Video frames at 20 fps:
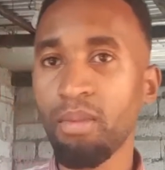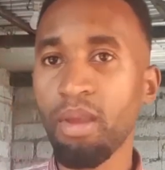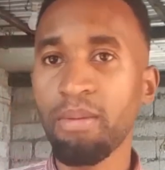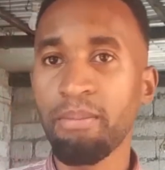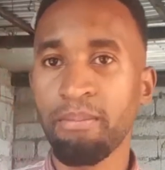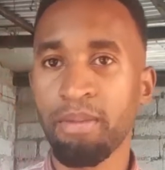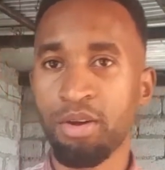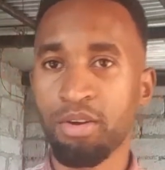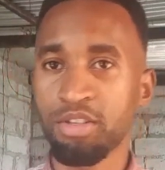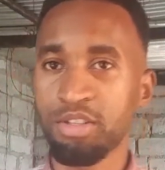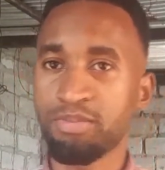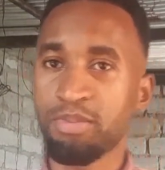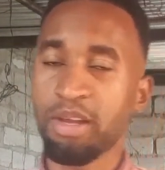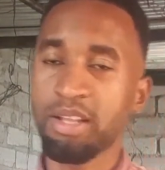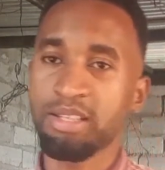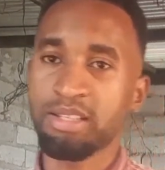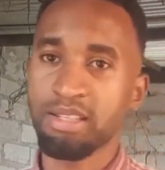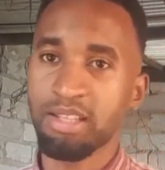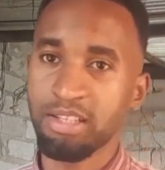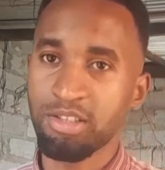because
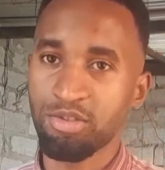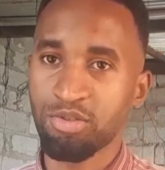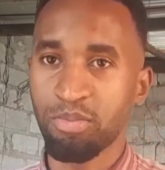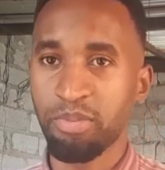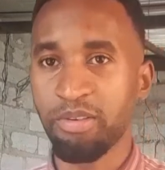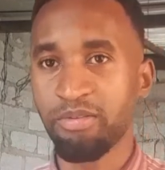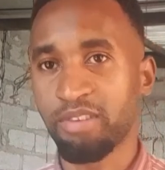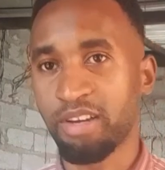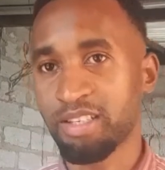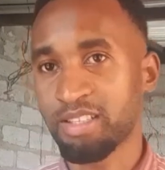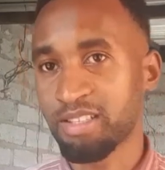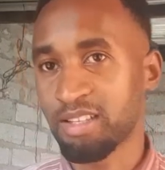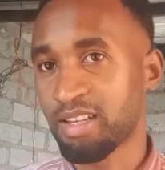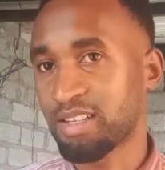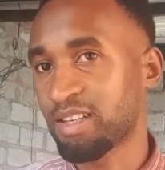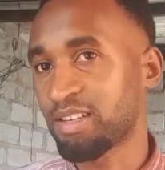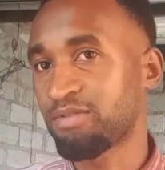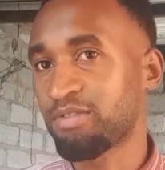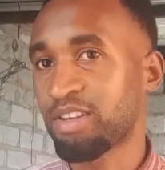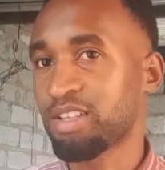beds needs to be
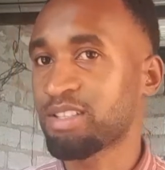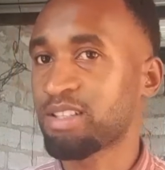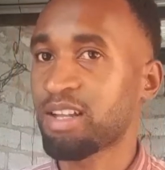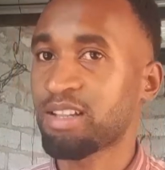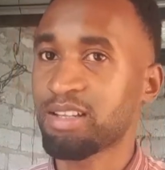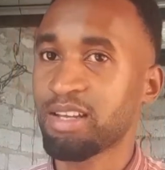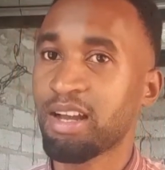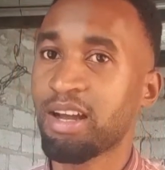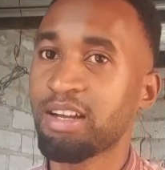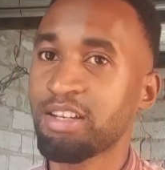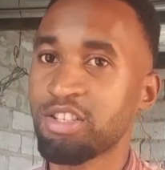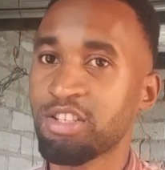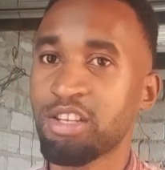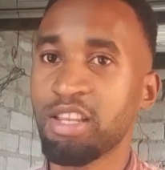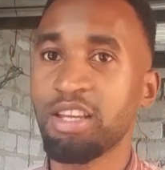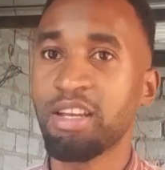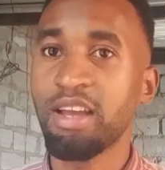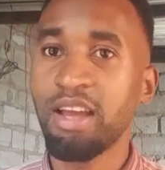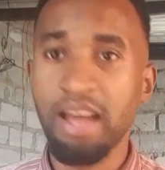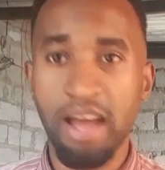vaccinated first at the
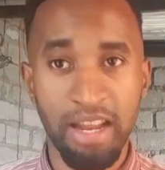hatchery,